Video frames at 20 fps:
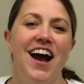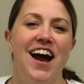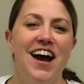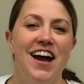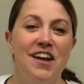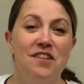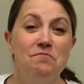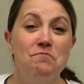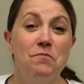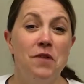
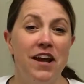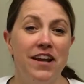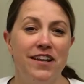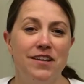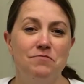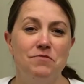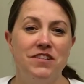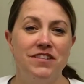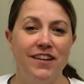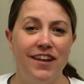Hi, my
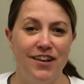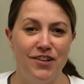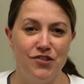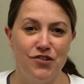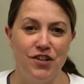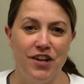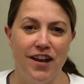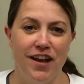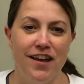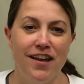name is
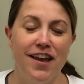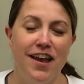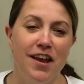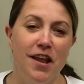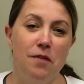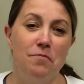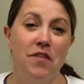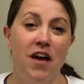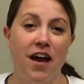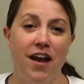Andrea
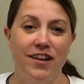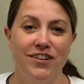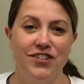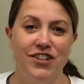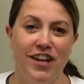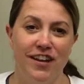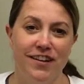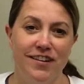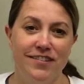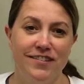and I'm the
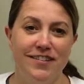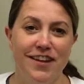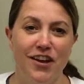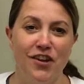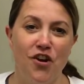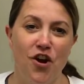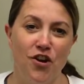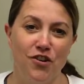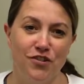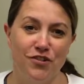hygienist
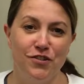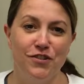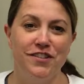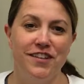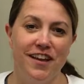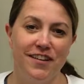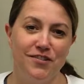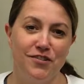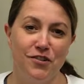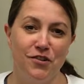at Karsil
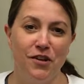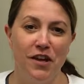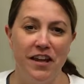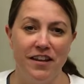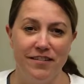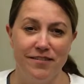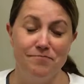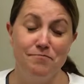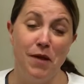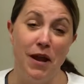Dental
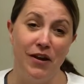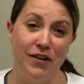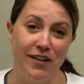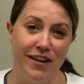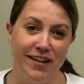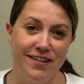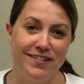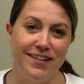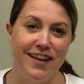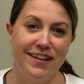in
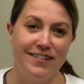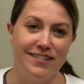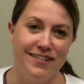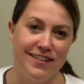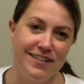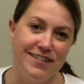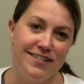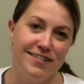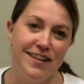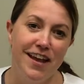Pearland,
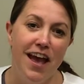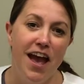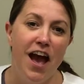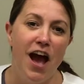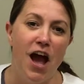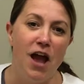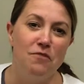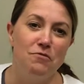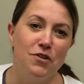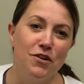Texas.
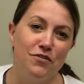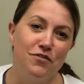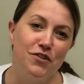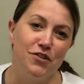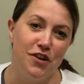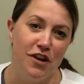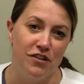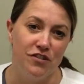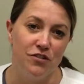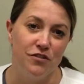I work for
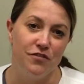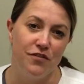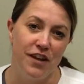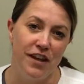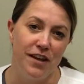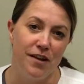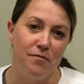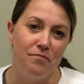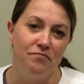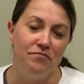Dr.
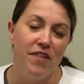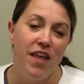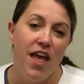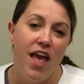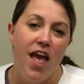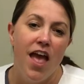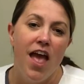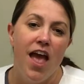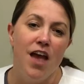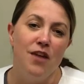Pham.
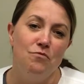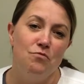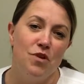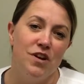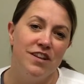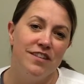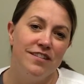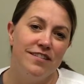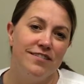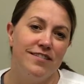And
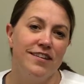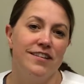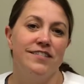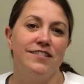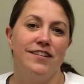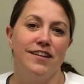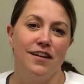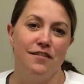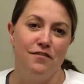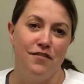one of the things
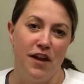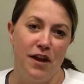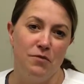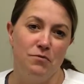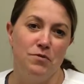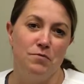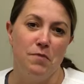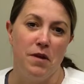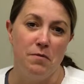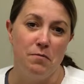that I find
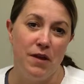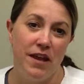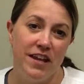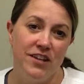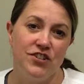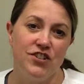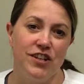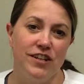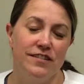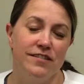with my
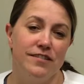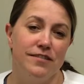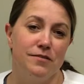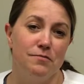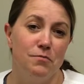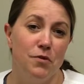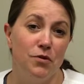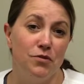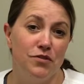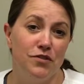patients is
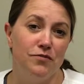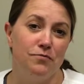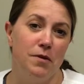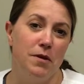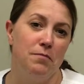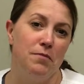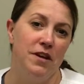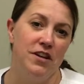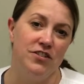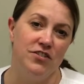most of
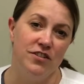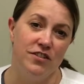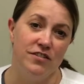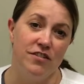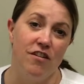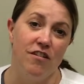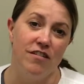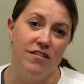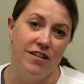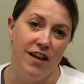my patients
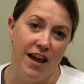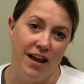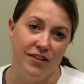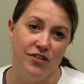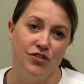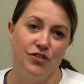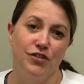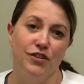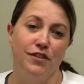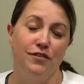aren't
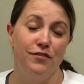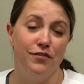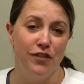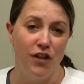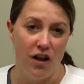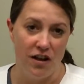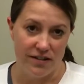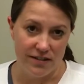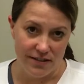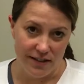actually
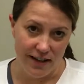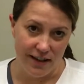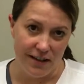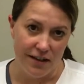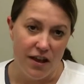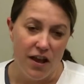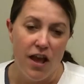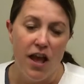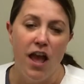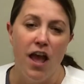flossing.
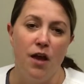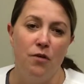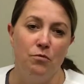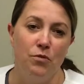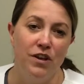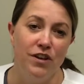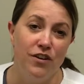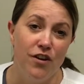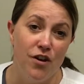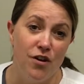And
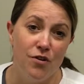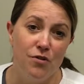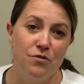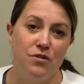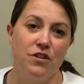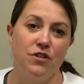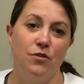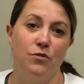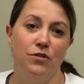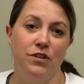we know
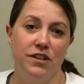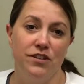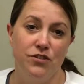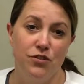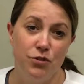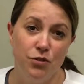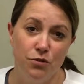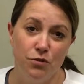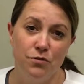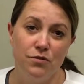that only
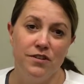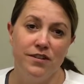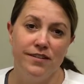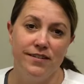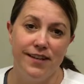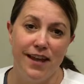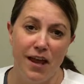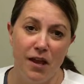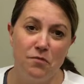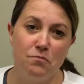2 to
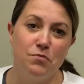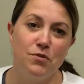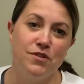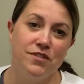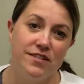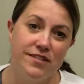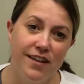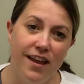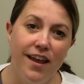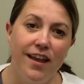
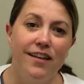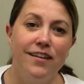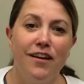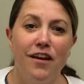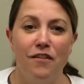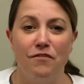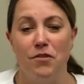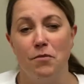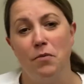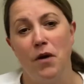10%
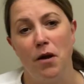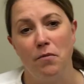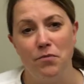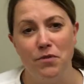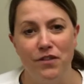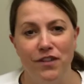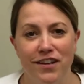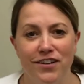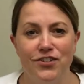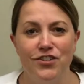of the
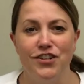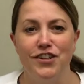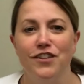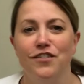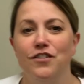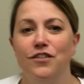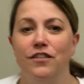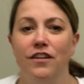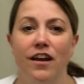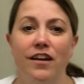population
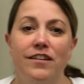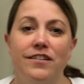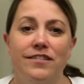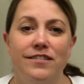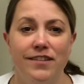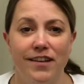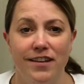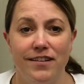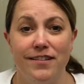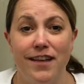in the United
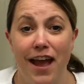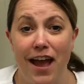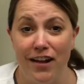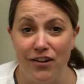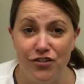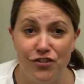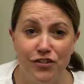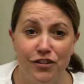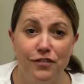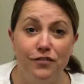States
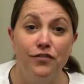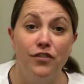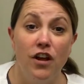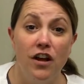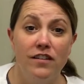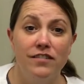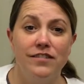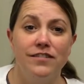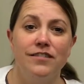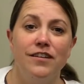actually
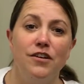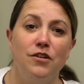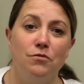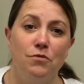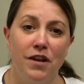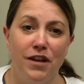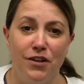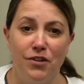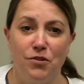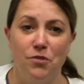flosses on a
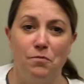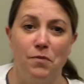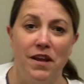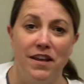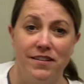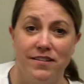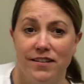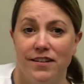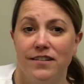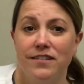regular
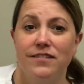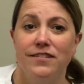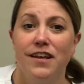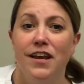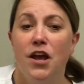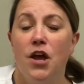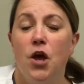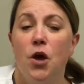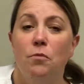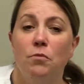basis.
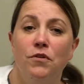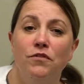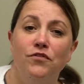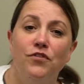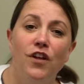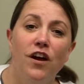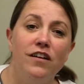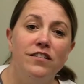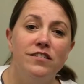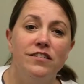But
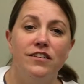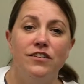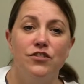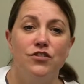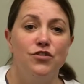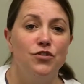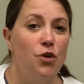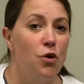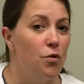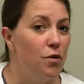flossing is
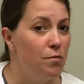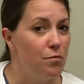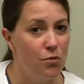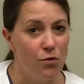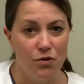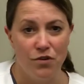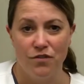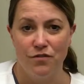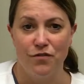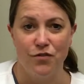so
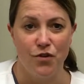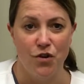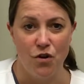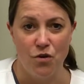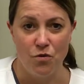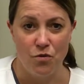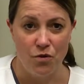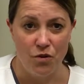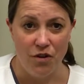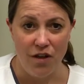important for
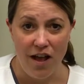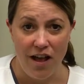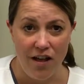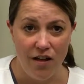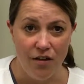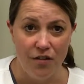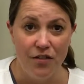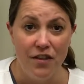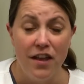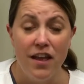our oral
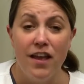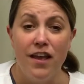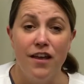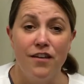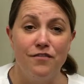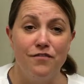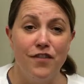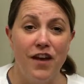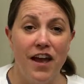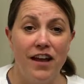health.
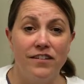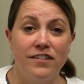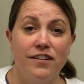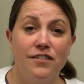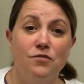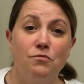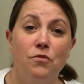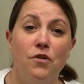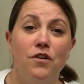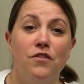In fact,
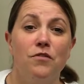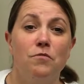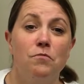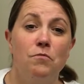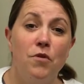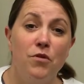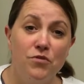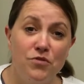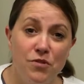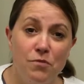it's one of the
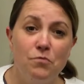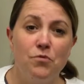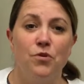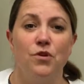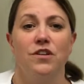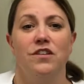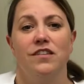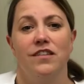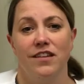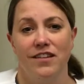most
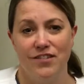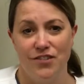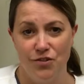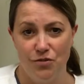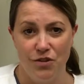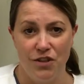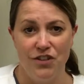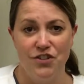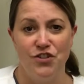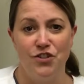important things
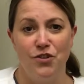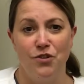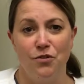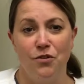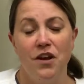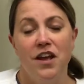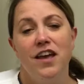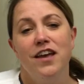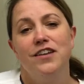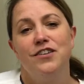you can do
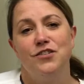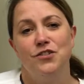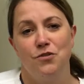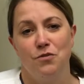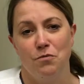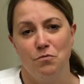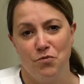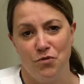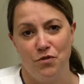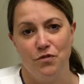
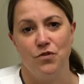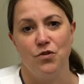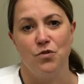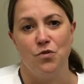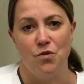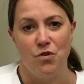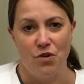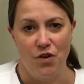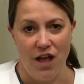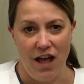to improve your
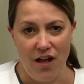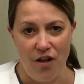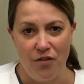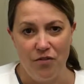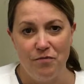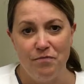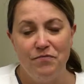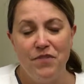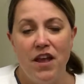oral health.